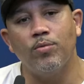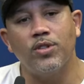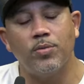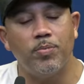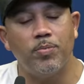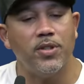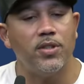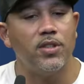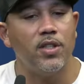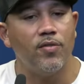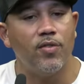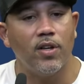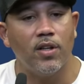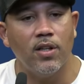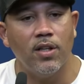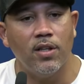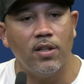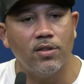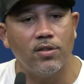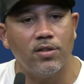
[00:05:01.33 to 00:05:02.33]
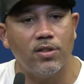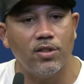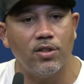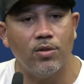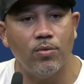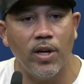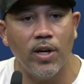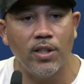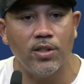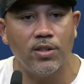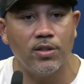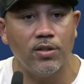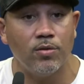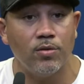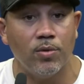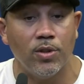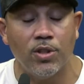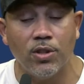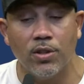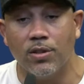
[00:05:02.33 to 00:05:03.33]
specifically in those situations,
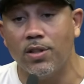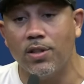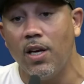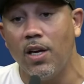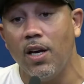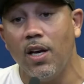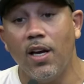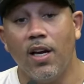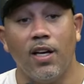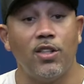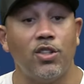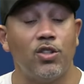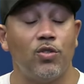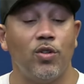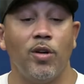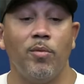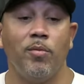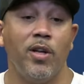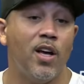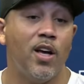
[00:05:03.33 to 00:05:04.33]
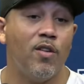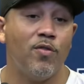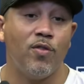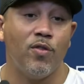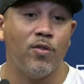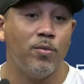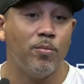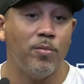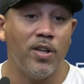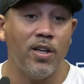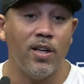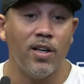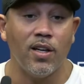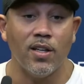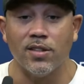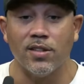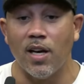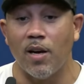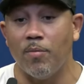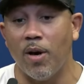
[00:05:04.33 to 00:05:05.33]
which is extremely helpful to me
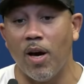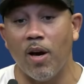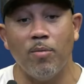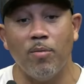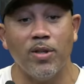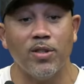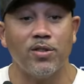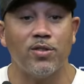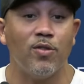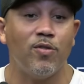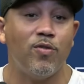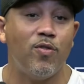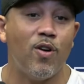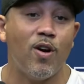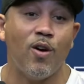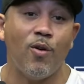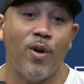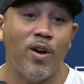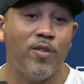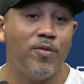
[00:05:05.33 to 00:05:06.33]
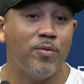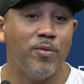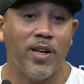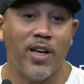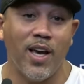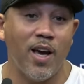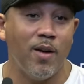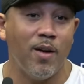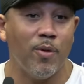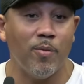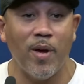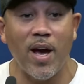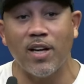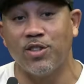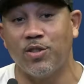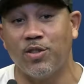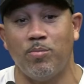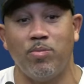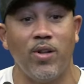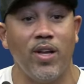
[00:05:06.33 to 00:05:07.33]
because I've been so far away from the game and
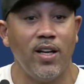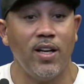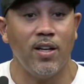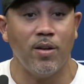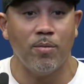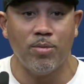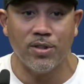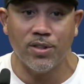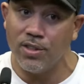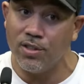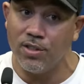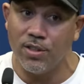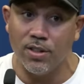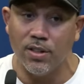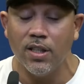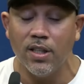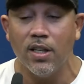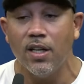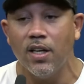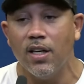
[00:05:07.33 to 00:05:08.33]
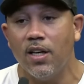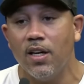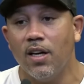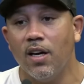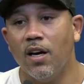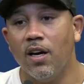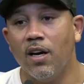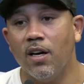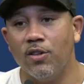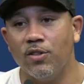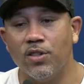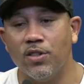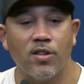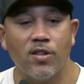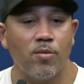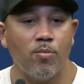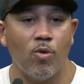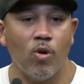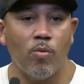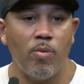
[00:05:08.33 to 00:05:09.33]
actually playing the position. There's
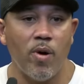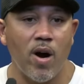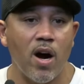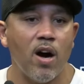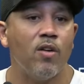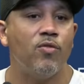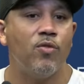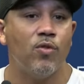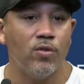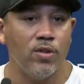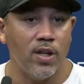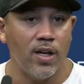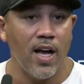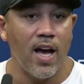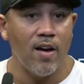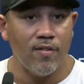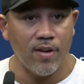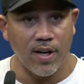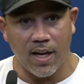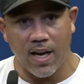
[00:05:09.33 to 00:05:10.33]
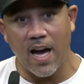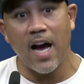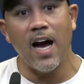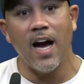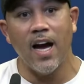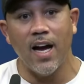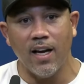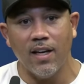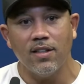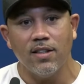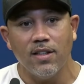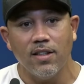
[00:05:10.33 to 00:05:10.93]
nothing more powerful than having a guy